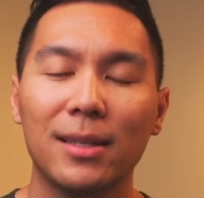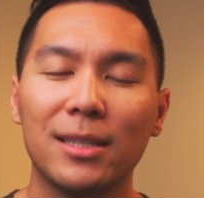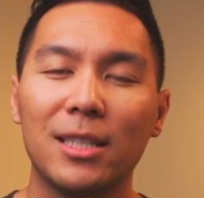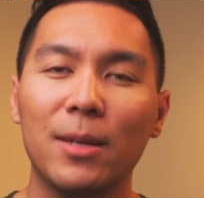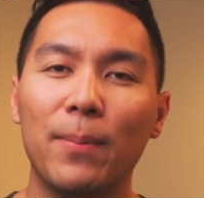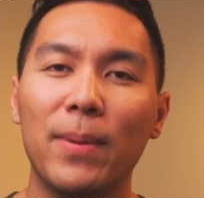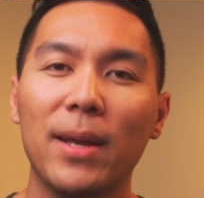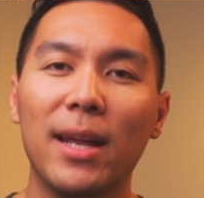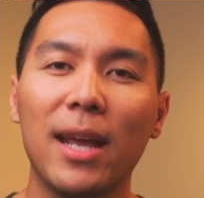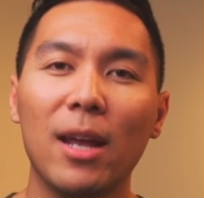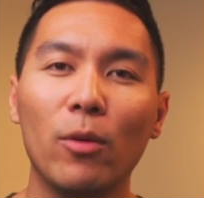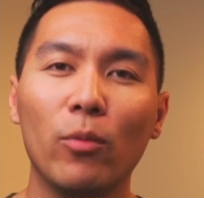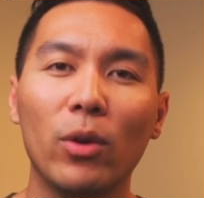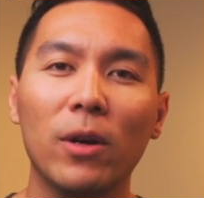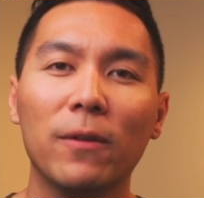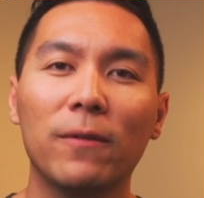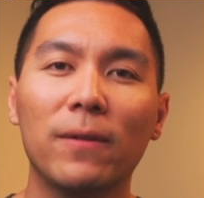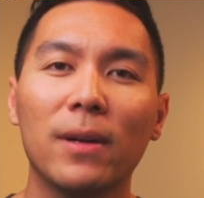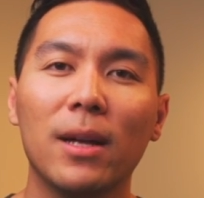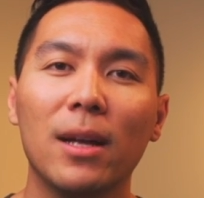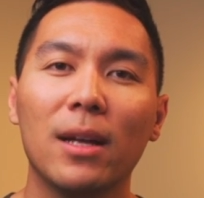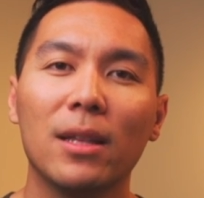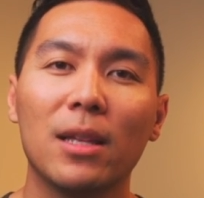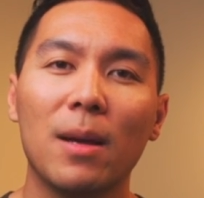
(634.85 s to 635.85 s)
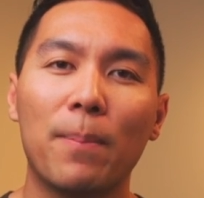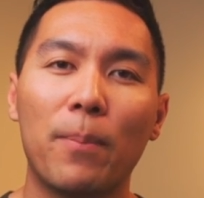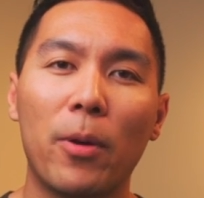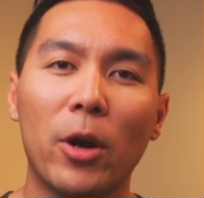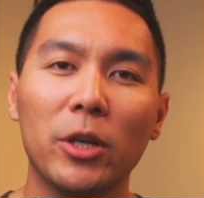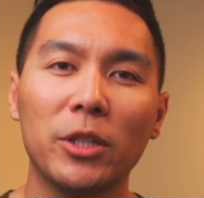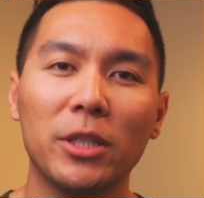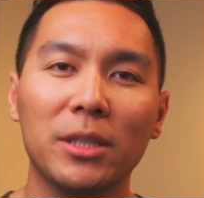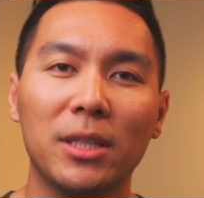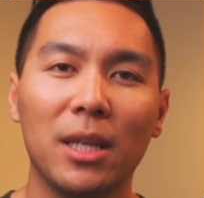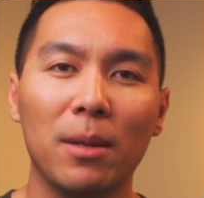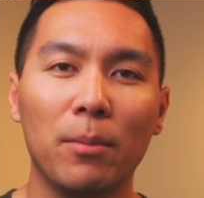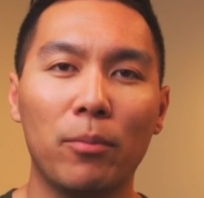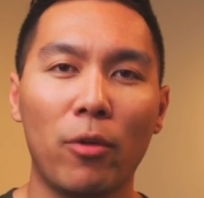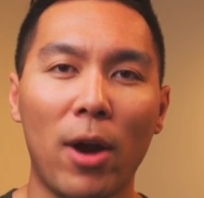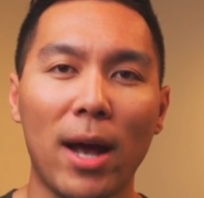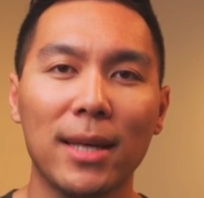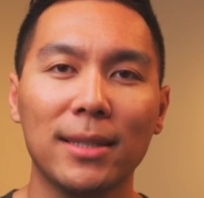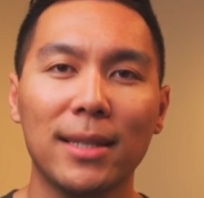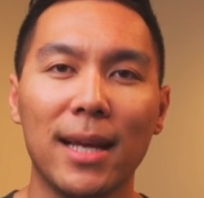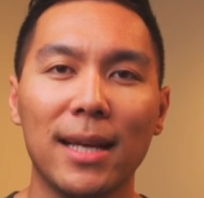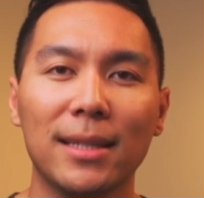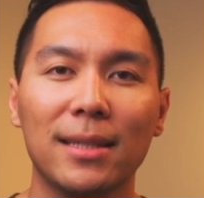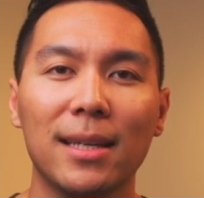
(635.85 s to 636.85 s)
To begin with, the purchasing
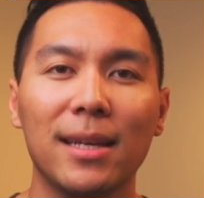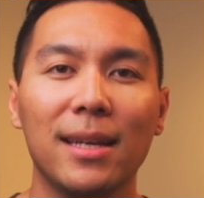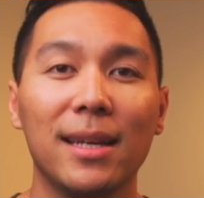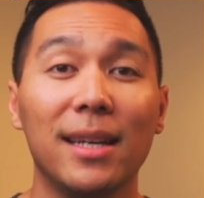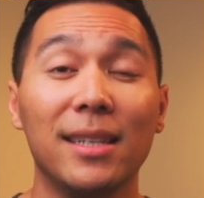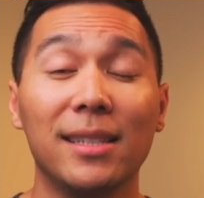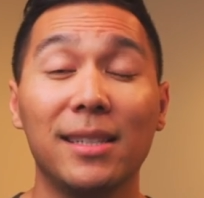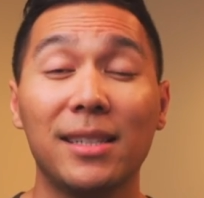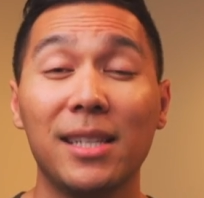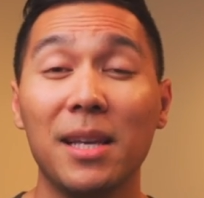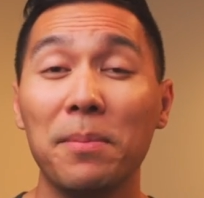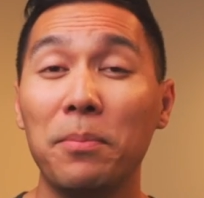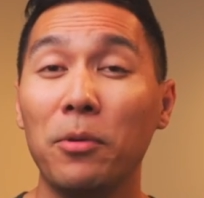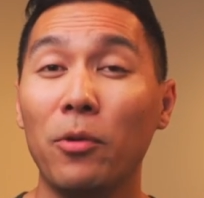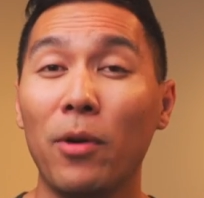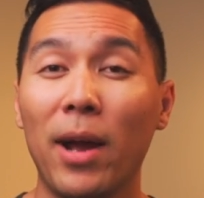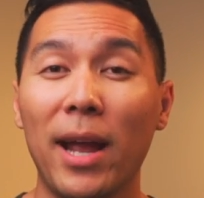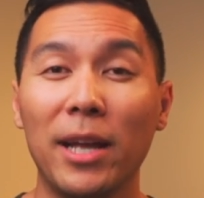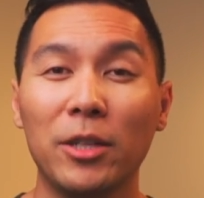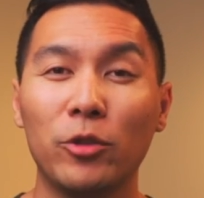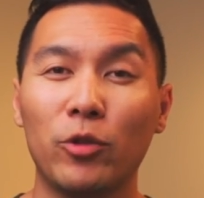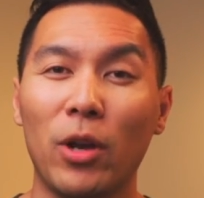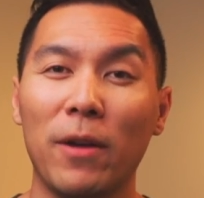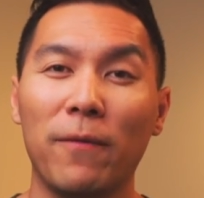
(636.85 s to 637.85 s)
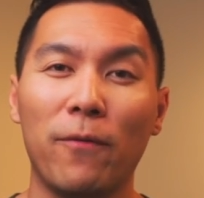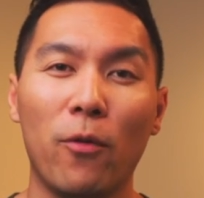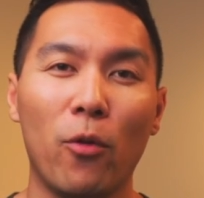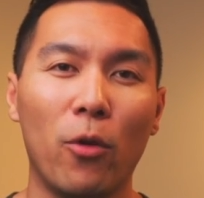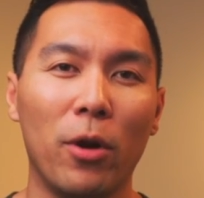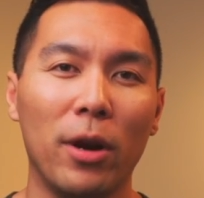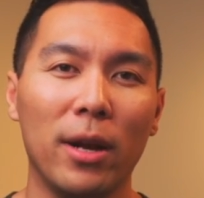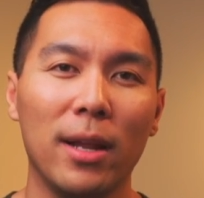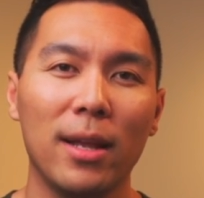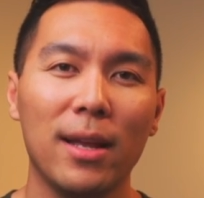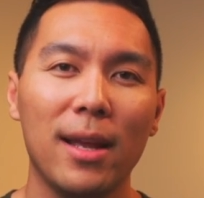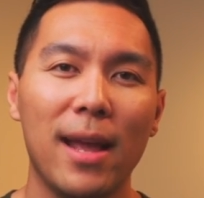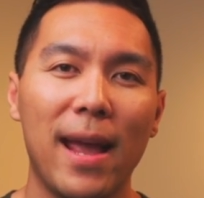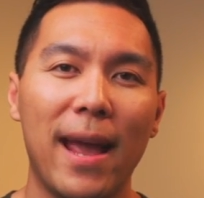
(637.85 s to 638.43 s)
process is simple and straightforward,